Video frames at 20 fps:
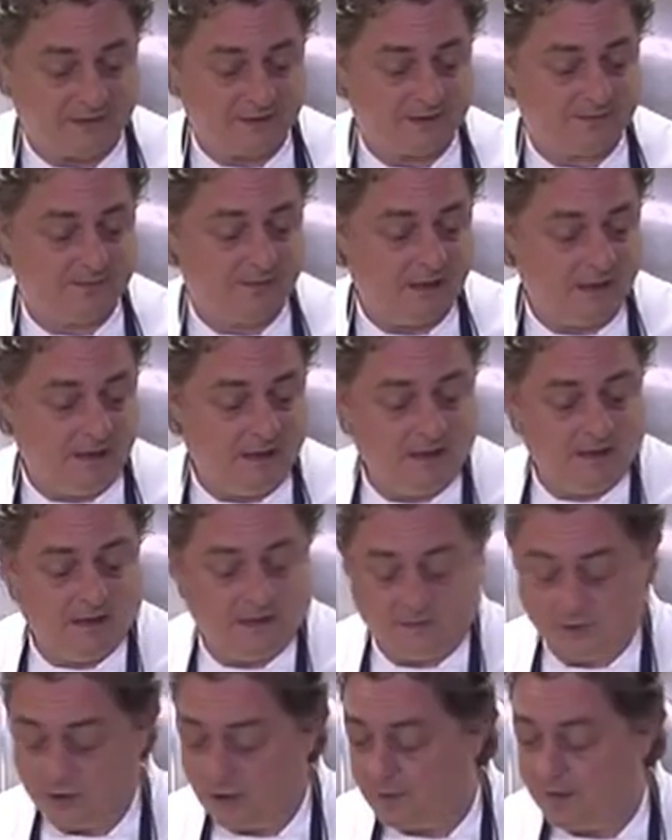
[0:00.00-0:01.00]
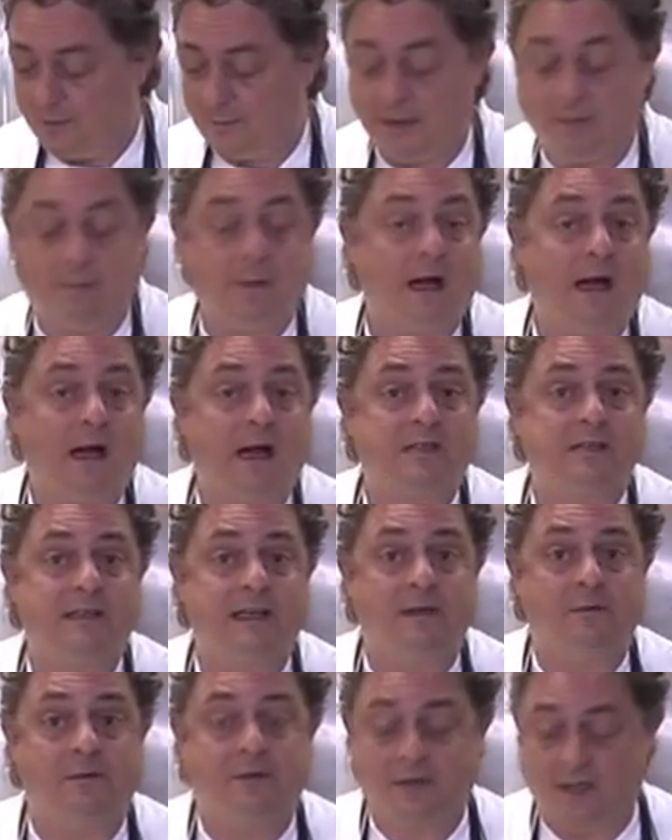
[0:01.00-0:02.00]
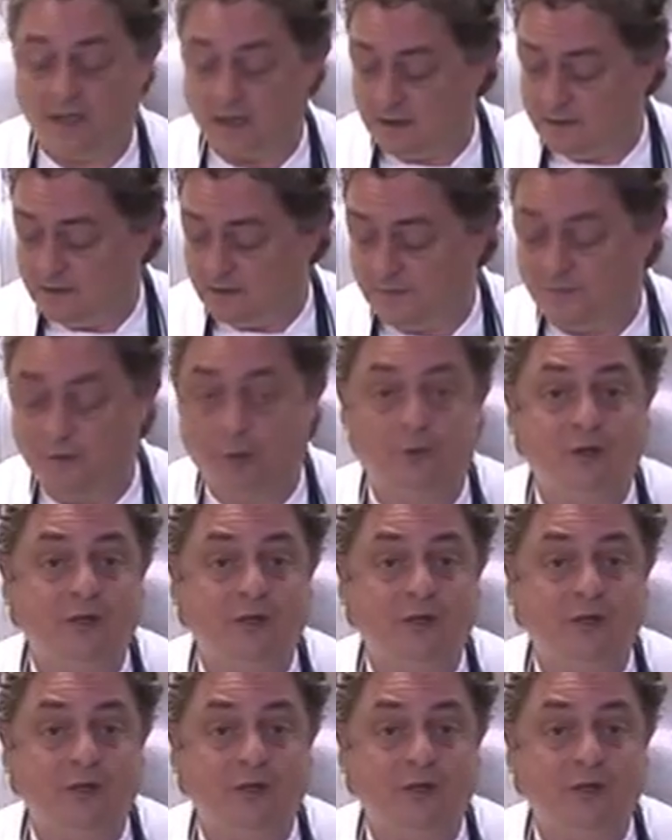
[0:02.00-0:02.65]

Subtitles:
Just chopping a bit of parsley and a few